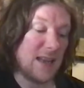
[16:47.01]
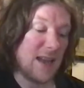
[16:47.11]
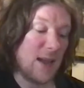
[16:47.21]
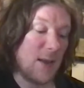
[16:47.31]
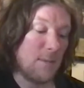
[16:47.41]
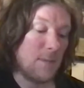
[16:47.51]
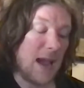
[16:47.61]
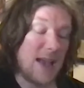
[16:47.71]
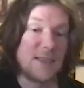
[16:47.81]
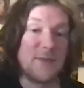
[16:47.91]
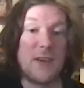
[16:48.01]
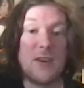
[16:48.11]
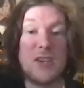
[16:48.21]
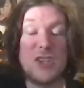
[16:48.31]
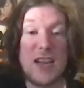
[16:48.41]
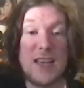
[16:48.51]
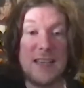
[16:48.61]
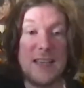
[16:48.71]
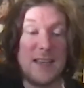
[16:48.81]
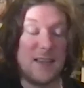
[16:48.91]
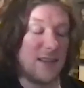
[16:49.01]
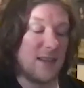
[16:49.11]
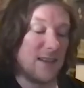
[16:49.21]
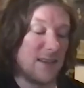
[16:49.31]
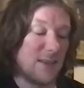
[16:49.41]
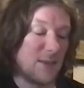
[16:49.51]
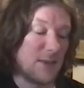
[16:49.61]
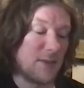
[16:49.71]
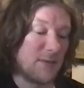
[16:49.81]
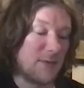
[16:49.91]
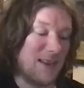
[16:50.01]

has a very shady sort of